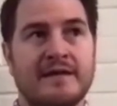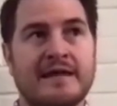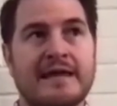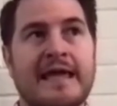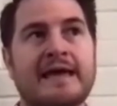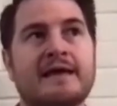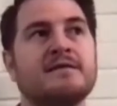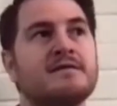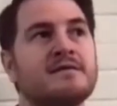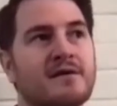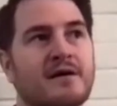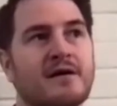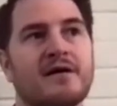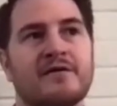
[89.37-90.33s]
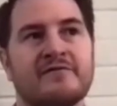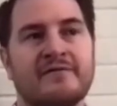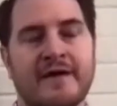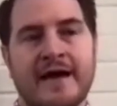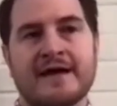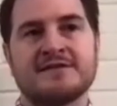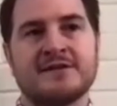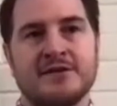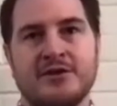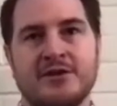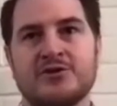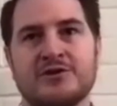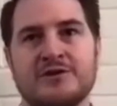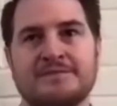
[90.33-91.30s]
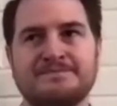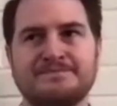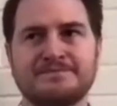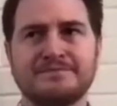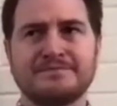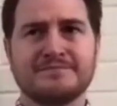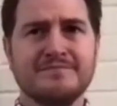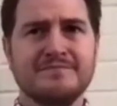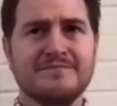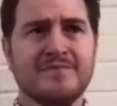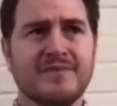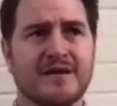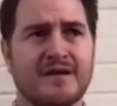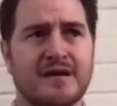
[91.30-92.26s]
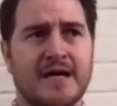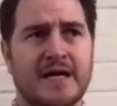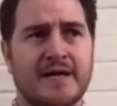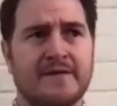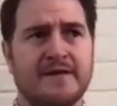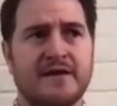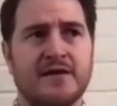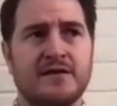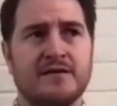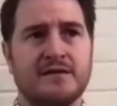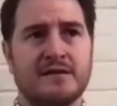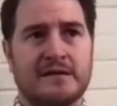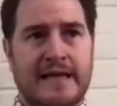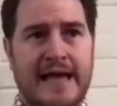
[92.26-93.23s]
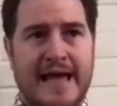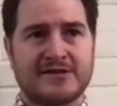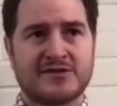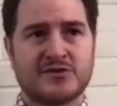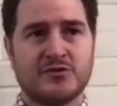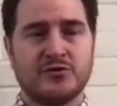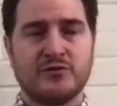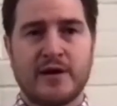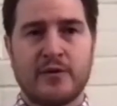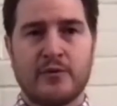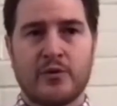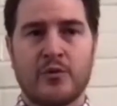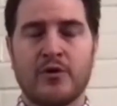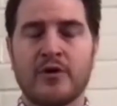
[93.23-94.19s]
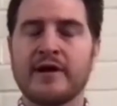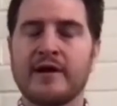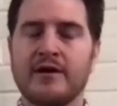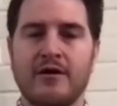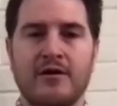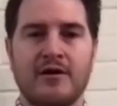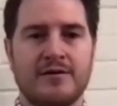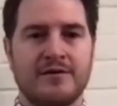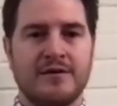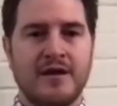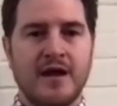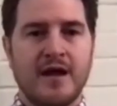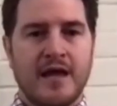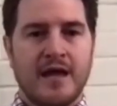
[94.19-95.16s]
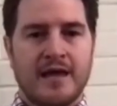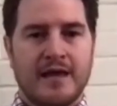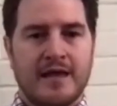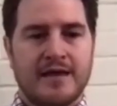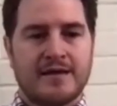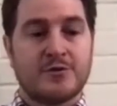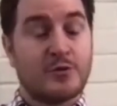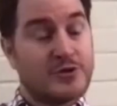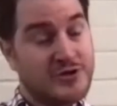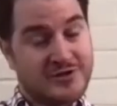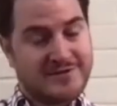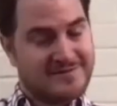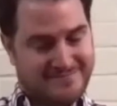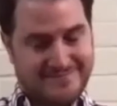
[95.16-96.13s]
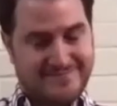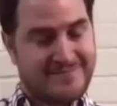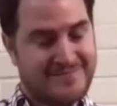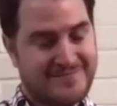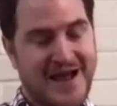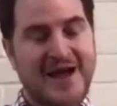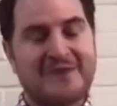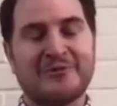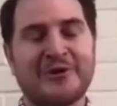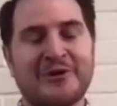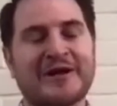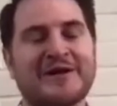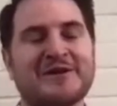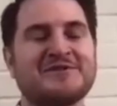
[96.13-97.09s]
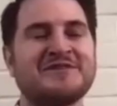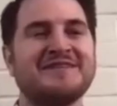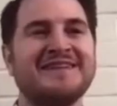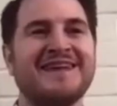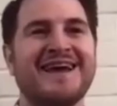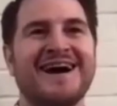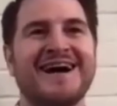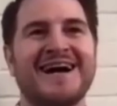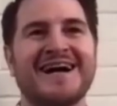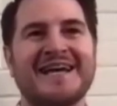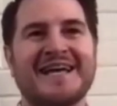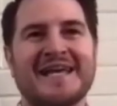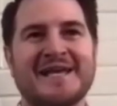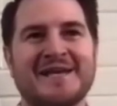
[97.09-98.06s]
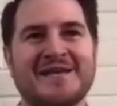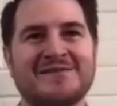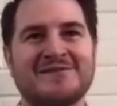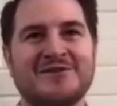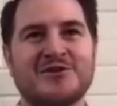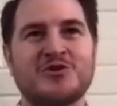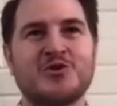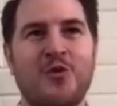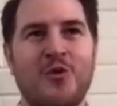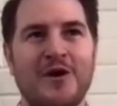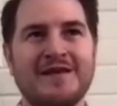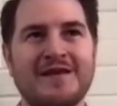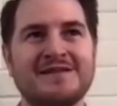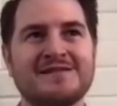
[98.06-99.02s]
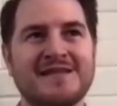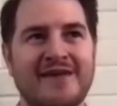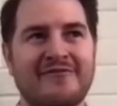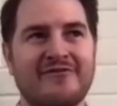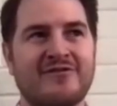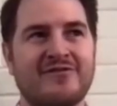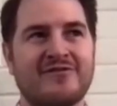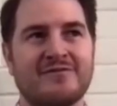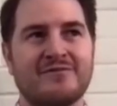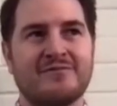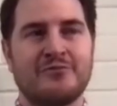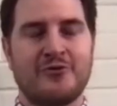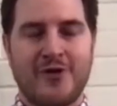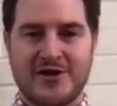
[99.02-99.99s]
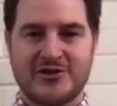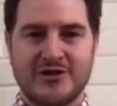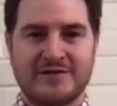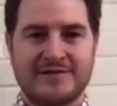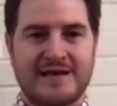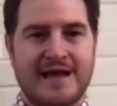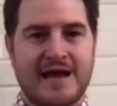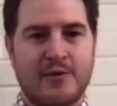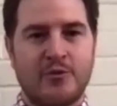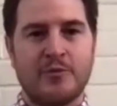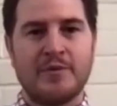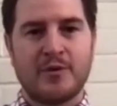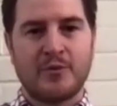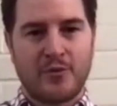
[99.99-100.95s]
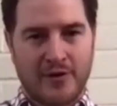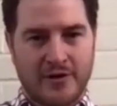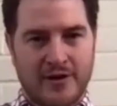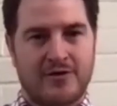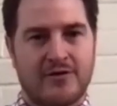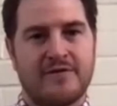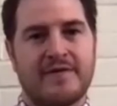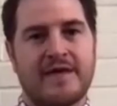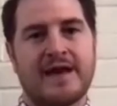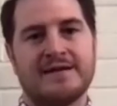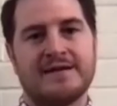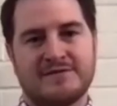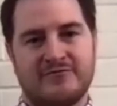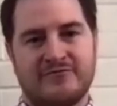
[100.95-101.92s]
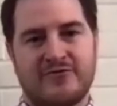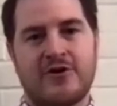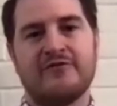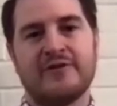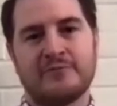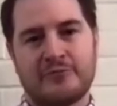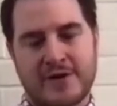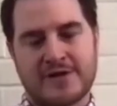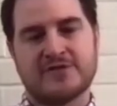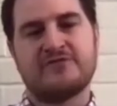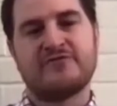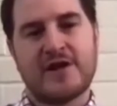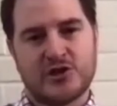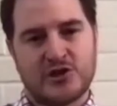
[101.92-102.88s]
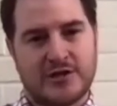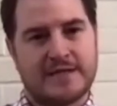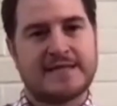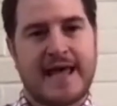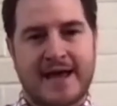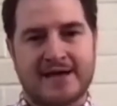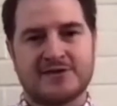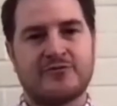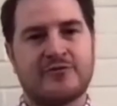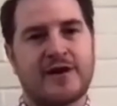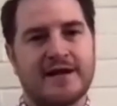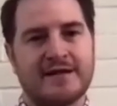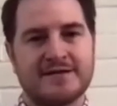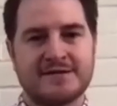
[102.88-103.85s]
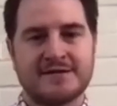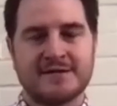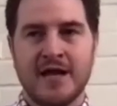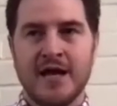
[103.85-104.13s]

end of the execution. The last school that we're working on, which is not Murray Henderson, is the 27th project that I will be working on that is involving preservation and tax credits.